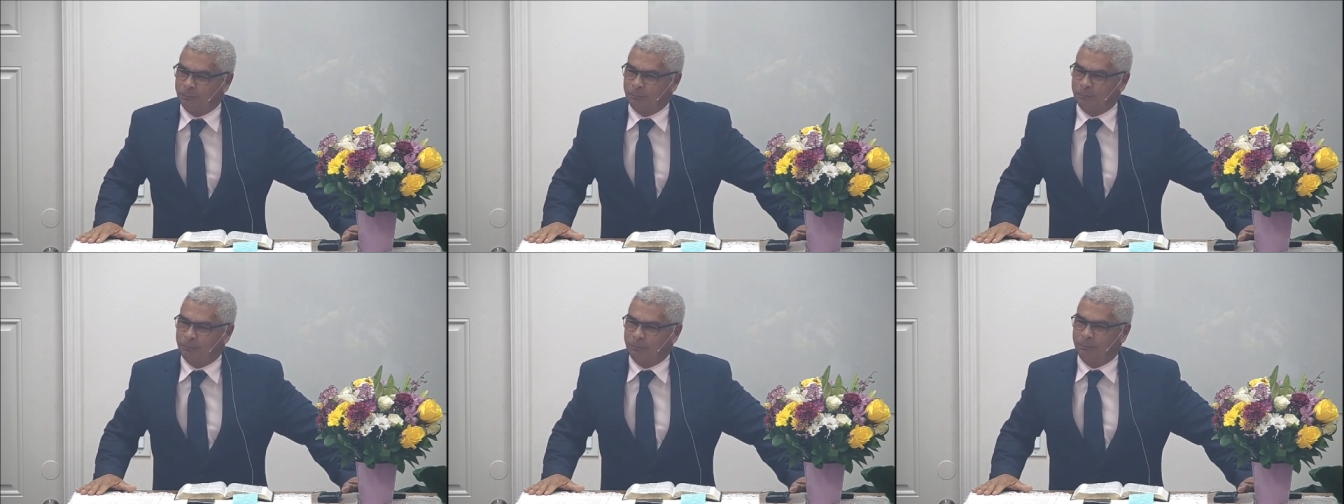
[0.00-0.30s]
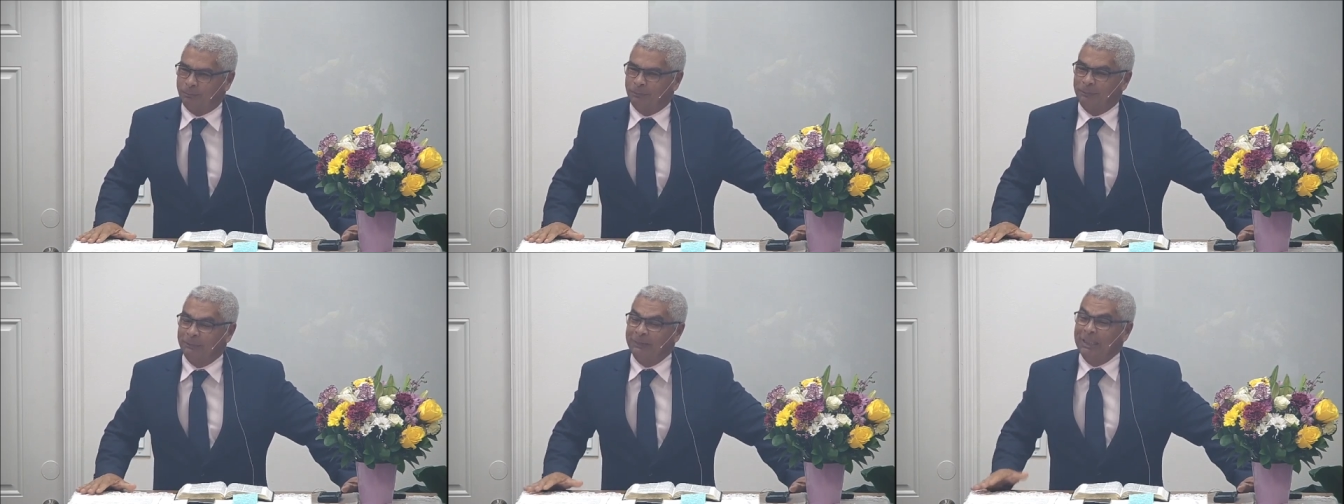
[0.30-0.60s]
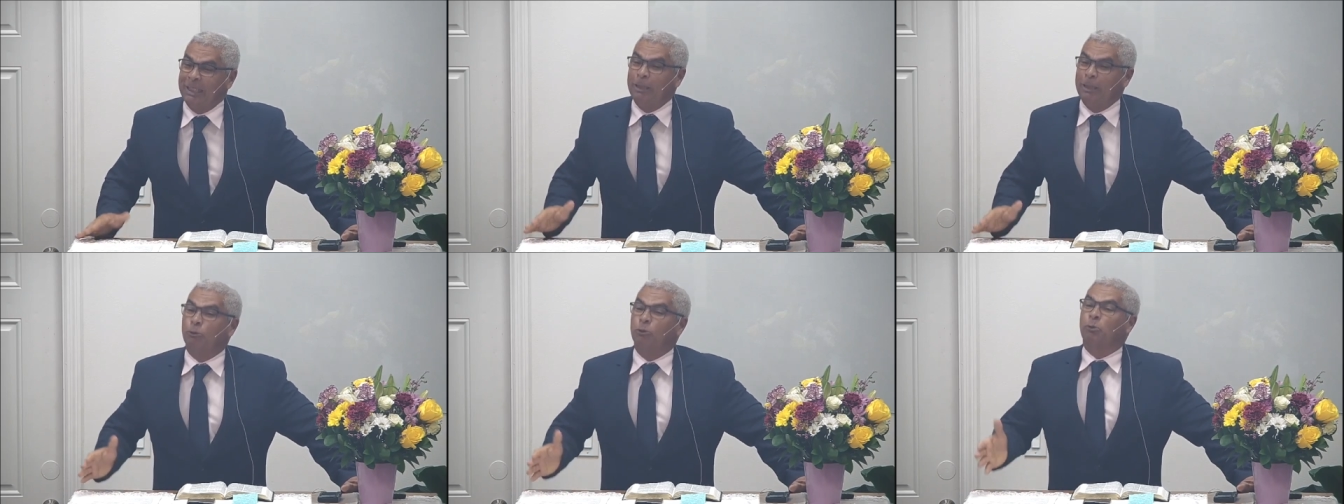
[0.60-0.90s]

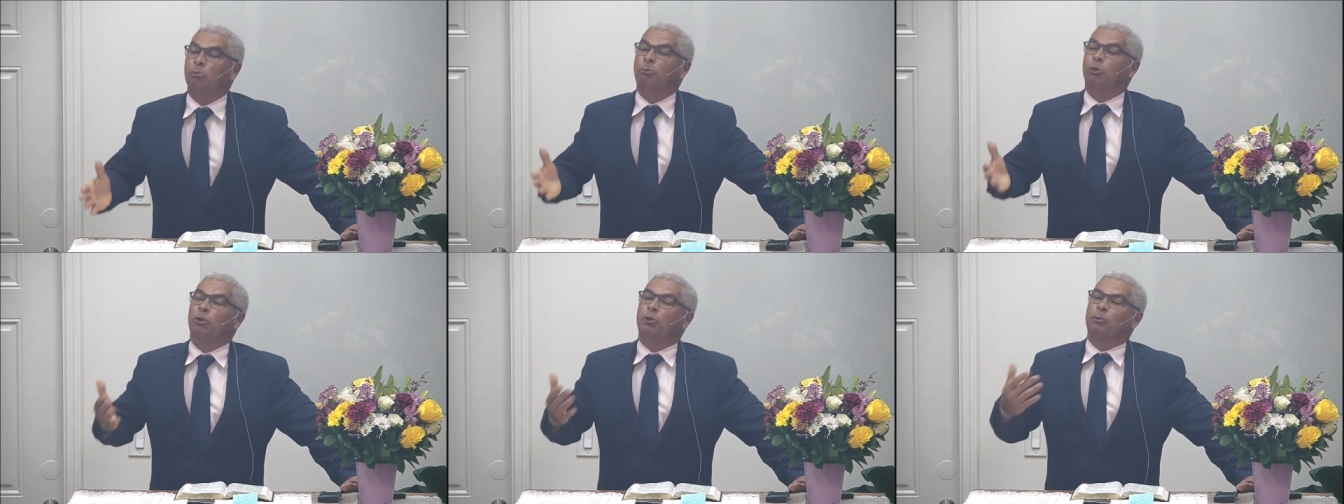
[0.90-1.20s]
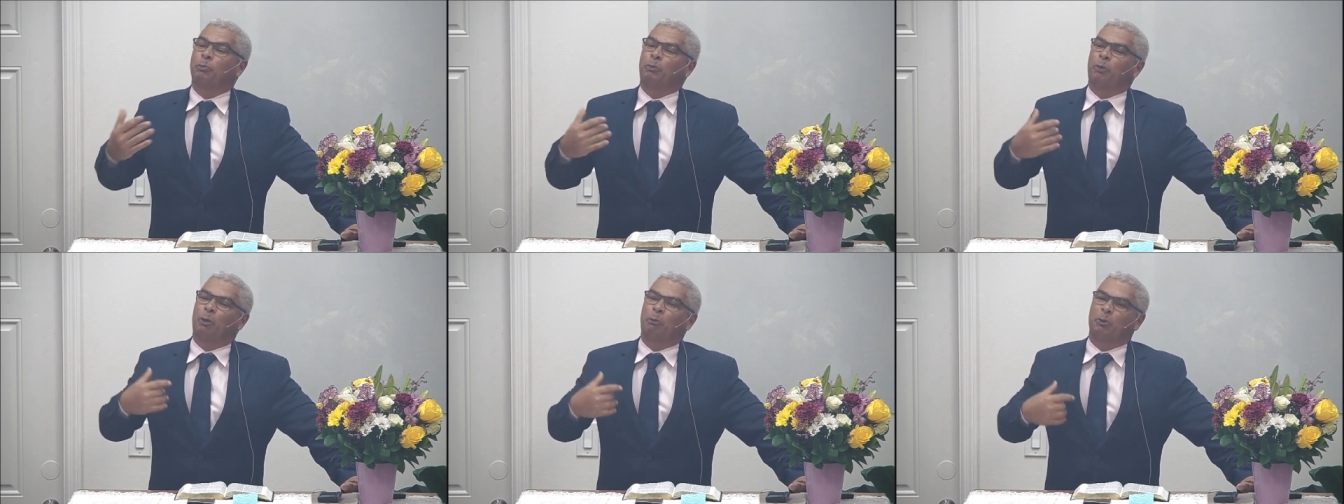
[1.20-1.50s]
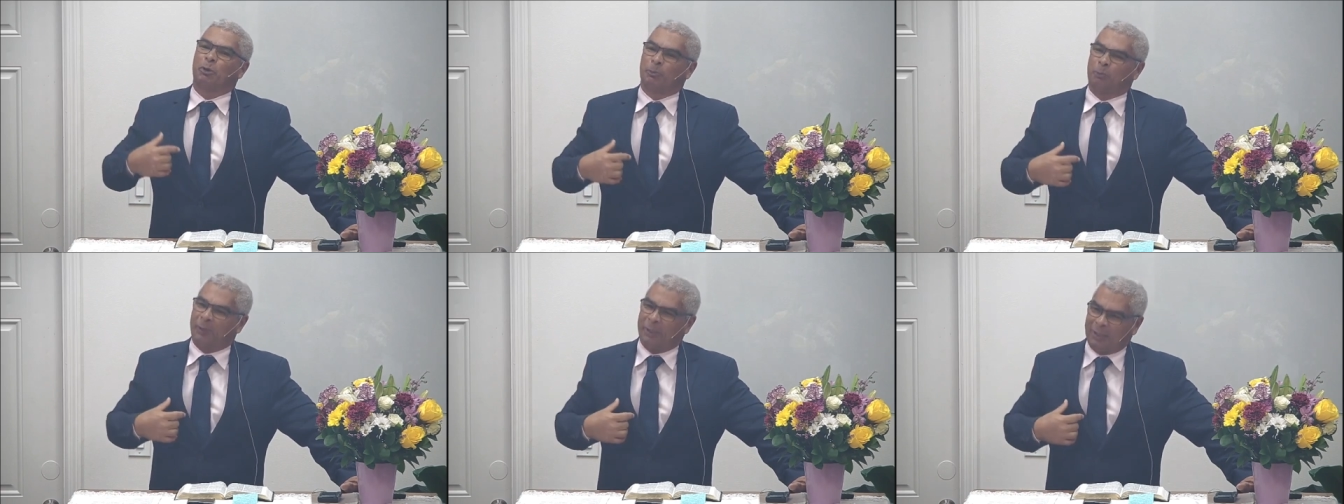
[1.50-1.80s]
sins.
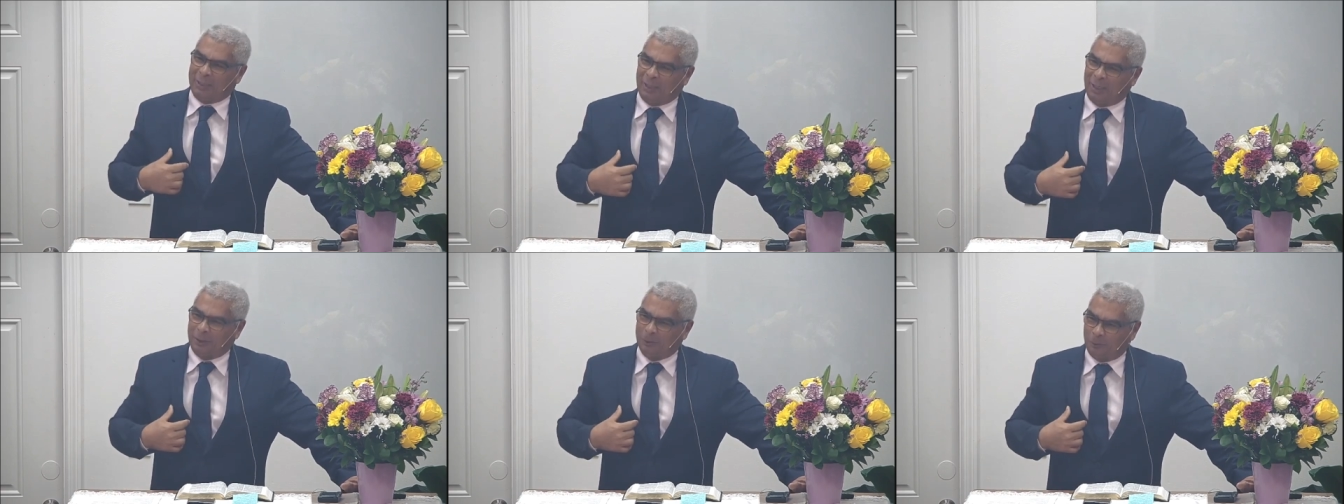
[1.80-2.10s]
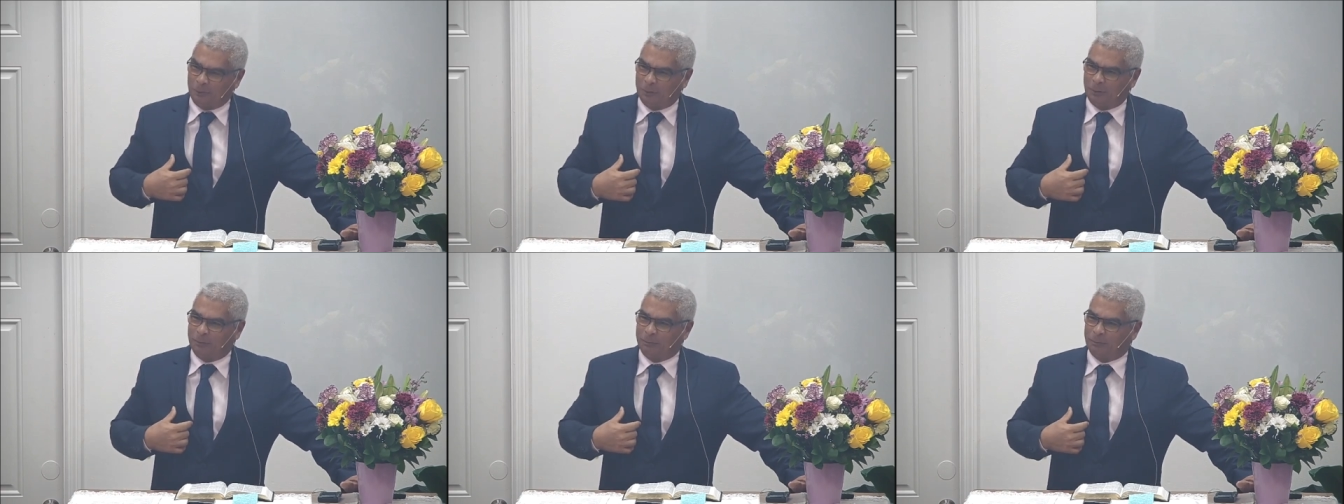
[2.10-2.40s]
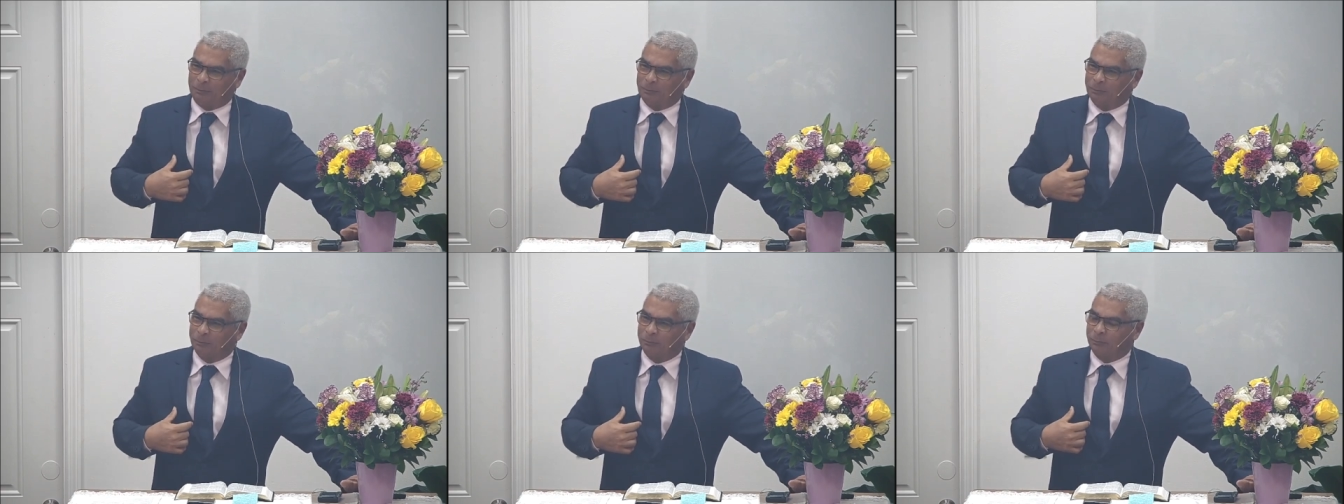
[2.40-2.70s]
Not even my
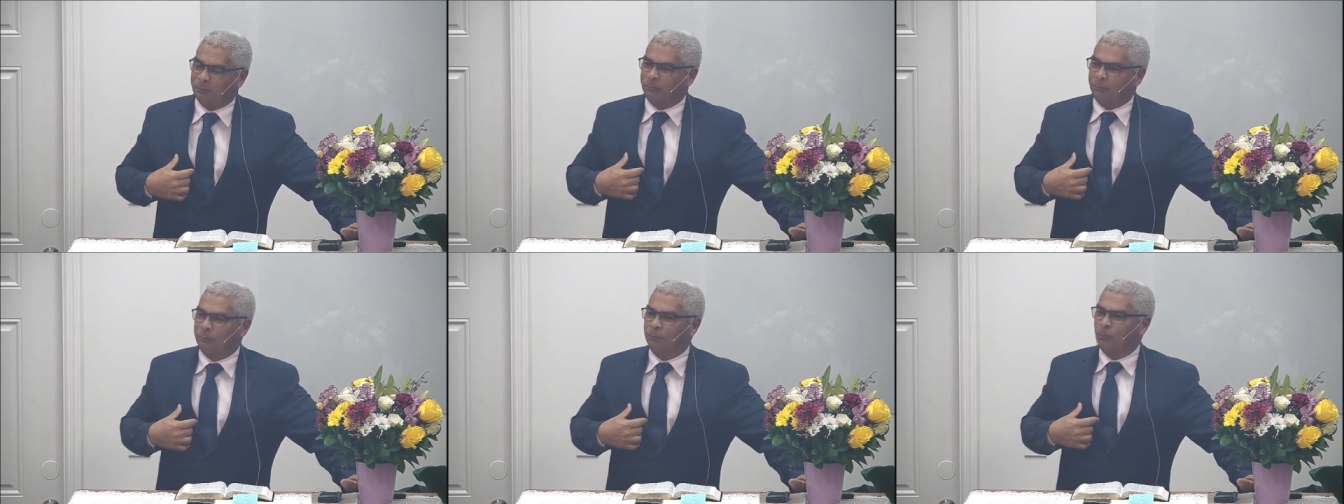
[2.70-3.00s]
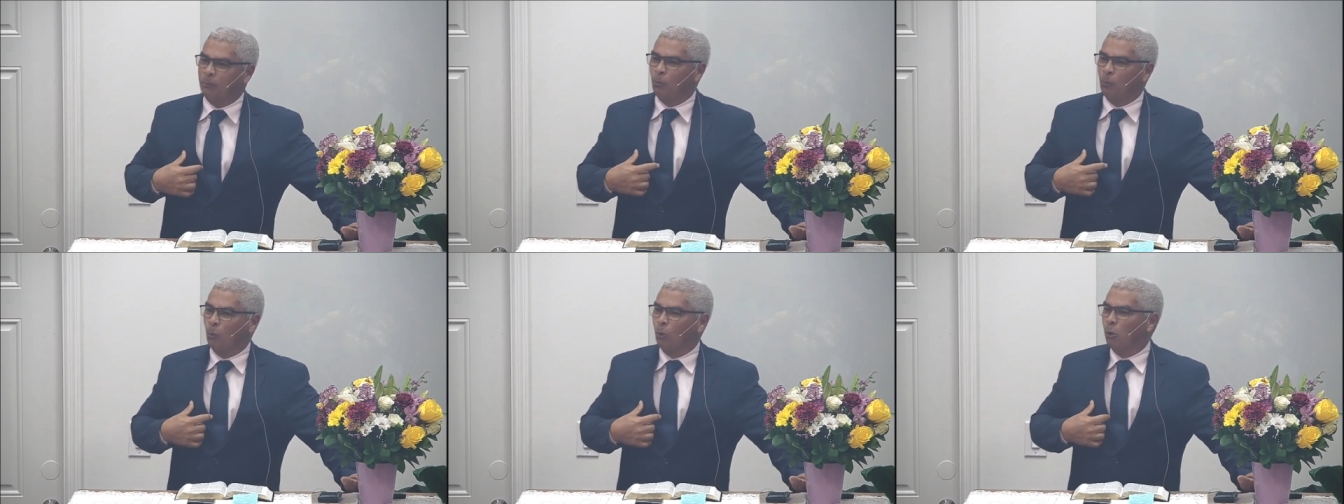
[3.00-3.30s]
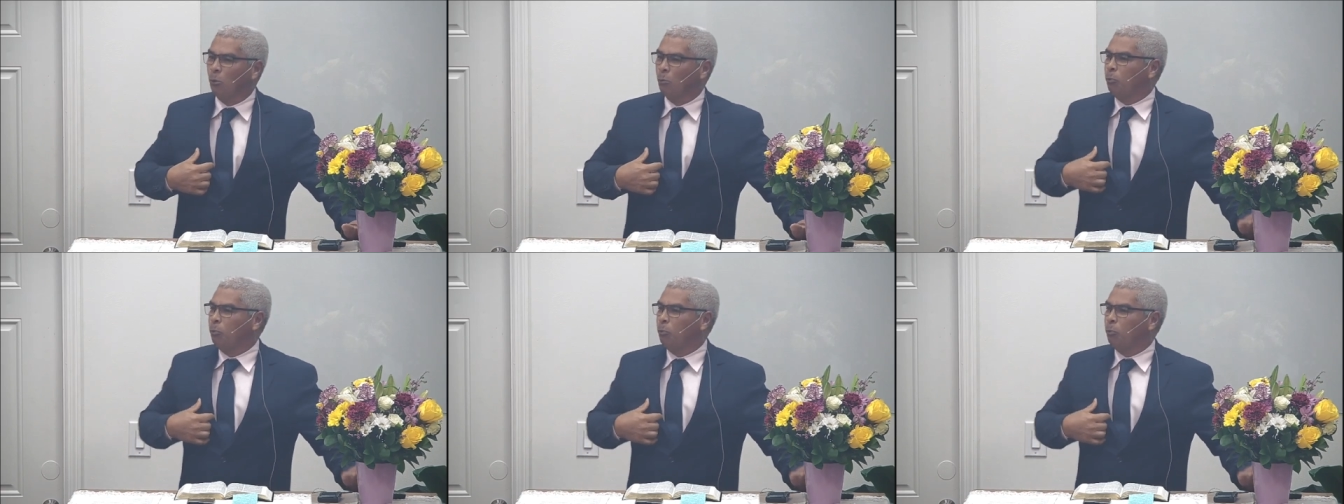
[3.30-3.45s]
own sins.